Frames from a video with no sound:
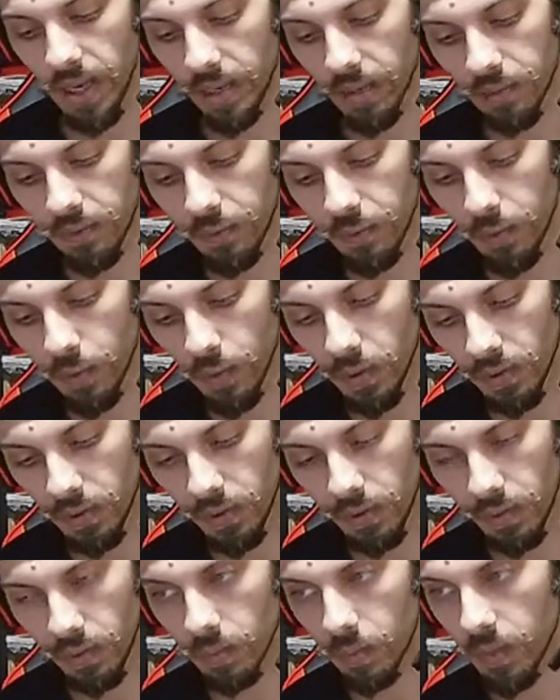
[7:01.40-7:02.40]
forth
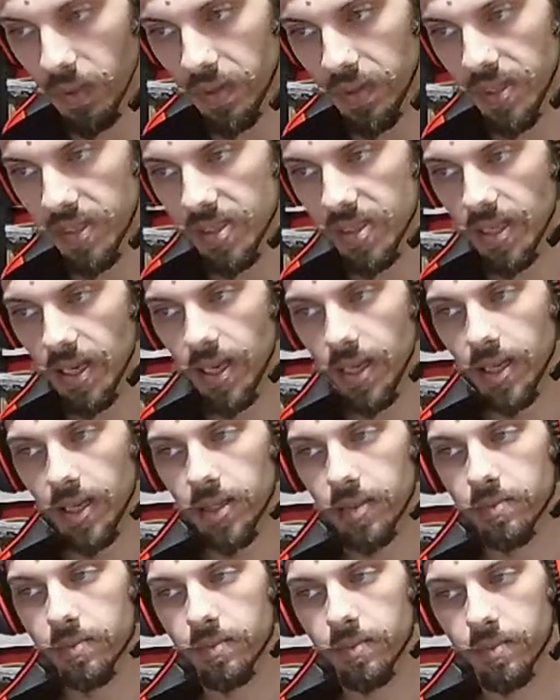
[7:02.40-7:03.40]
with this guy
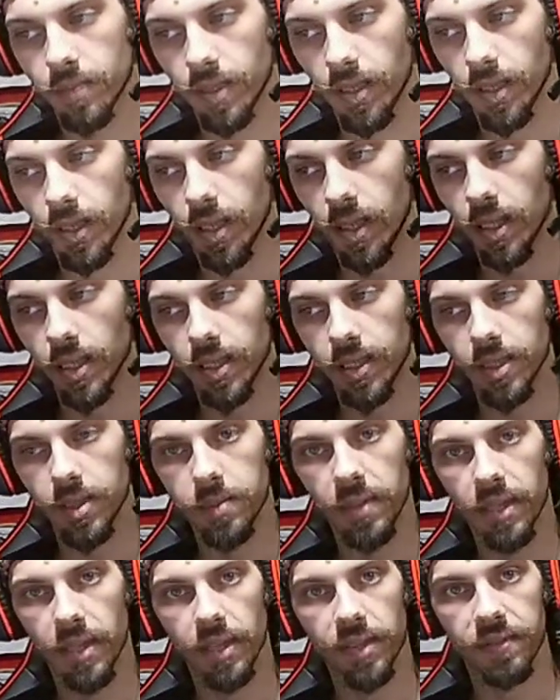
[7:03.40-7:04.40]
uh, in the
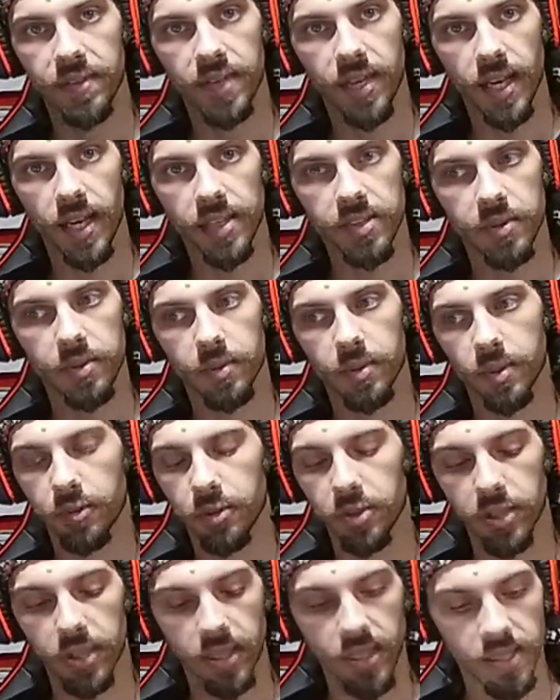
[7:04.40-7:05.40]
middle of the desk would be really
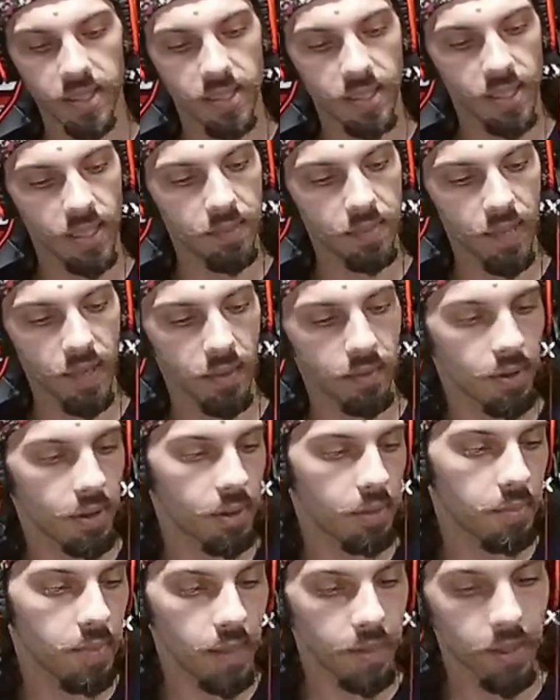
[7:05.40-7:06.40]
easy. You know,
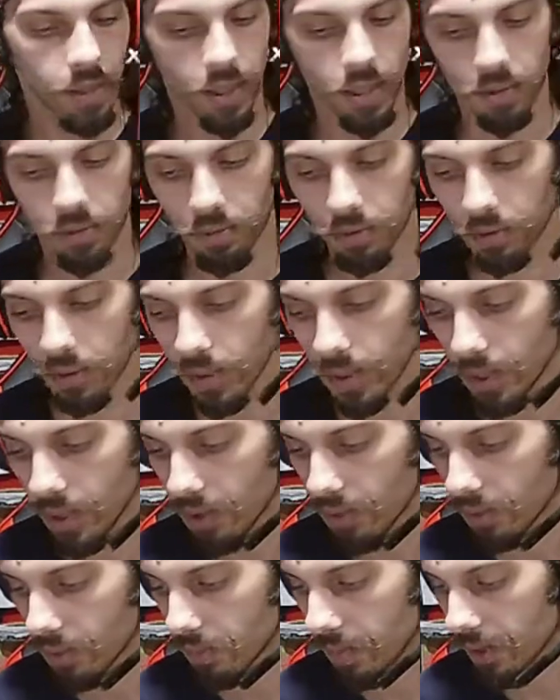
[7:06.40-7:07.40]
maybe I can throw together a
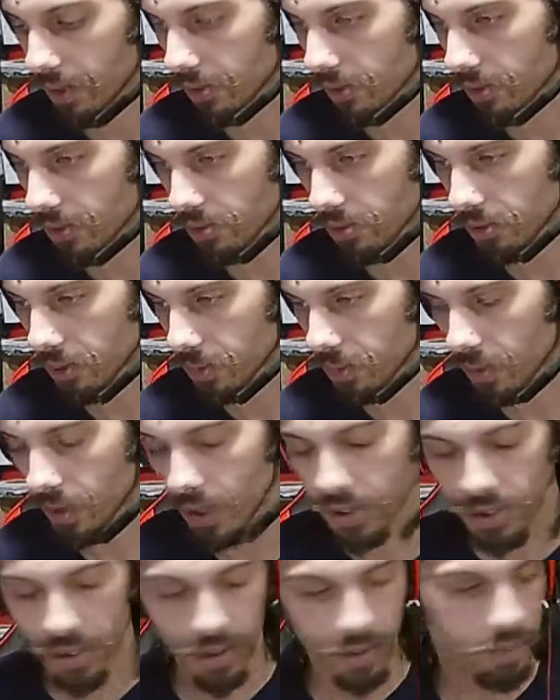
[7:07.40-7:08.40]
microcontroller
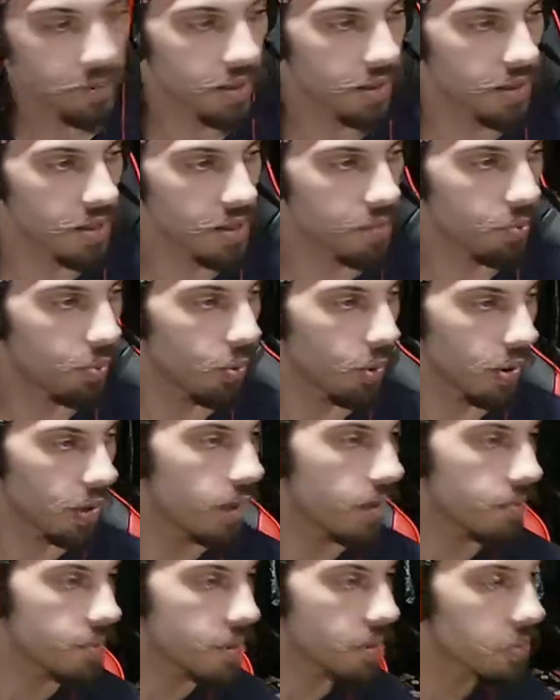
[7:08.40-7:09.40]
project, but at this point I'm
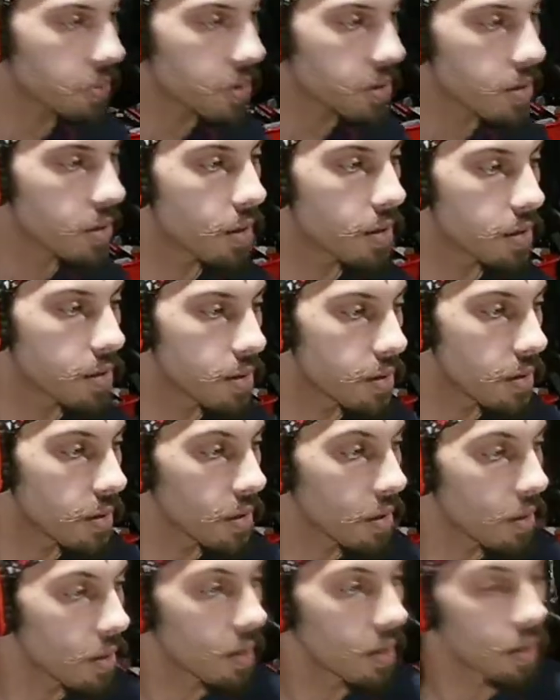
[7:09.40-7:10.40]
so exhausted,
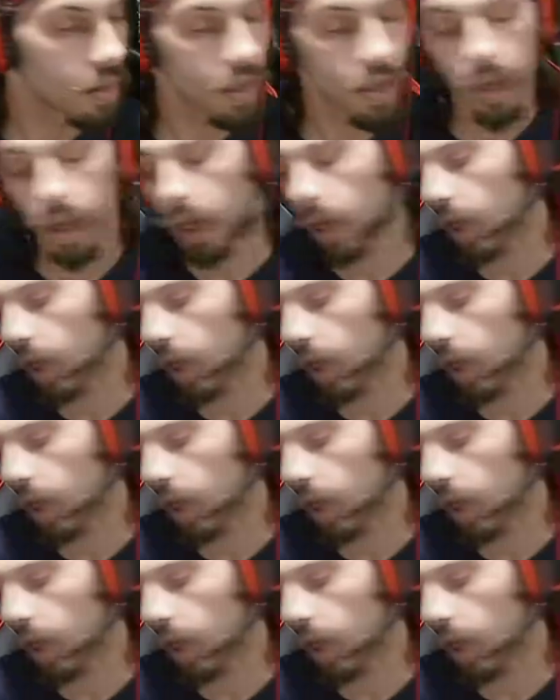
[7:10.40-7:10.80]
I'm